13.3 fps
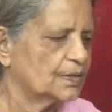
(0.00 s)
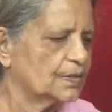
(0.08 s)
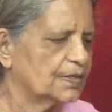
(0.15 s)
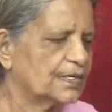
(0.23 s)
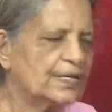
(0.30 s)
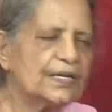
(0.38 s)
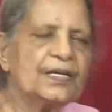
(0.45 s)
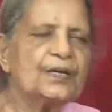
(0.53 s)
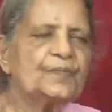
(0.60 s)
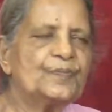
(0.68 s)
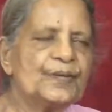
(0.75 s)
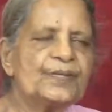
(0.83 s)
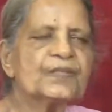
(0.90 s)
Real
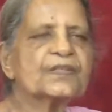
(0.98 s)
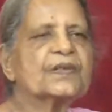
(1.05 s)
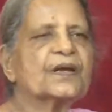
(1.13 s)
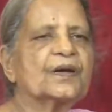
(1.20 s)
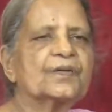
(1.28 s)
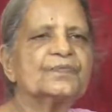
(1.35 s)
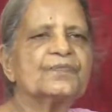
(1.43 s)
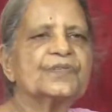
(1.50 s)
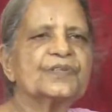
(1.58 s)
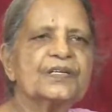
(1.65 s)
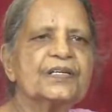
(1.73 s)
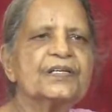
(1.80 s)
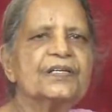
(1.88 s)
peace comes
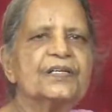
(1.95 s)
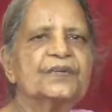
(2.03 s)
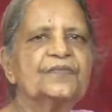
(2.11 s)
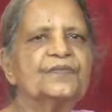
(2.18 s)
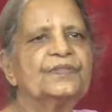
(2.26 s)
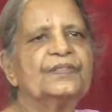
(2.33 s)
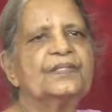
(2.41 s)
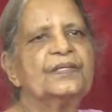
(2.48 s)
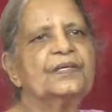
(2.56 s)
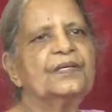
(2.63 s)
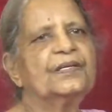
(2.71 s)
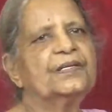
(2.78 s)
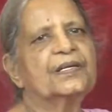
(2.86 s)
really with
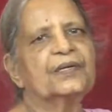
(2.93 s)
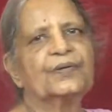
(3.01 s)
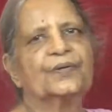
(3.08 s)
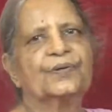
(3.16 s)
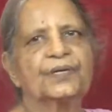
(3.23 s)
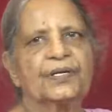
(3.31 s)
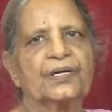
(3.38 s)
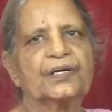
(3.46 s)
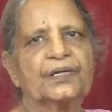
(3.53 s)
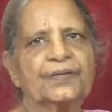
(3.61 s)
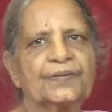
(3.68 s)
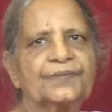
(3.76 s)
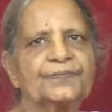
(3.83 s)
the inner
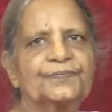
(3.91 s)
contact.